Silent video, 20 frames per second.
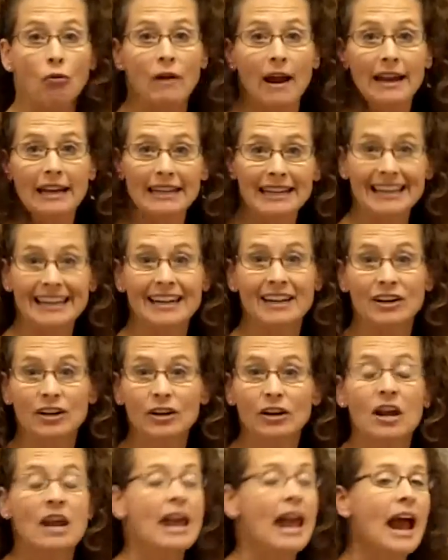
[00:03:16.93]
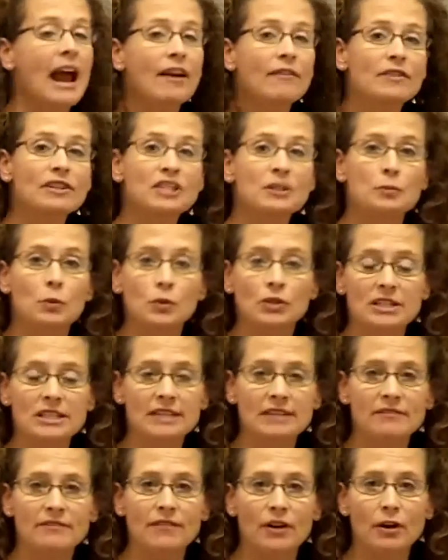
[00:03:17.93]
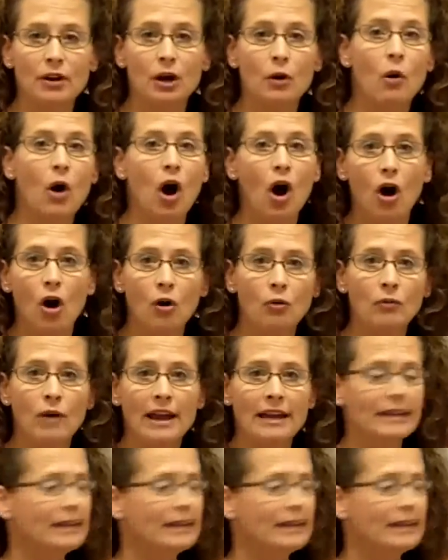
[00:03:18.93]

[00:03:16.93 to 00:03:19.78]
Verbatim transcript: right here. Every sports team photo, all right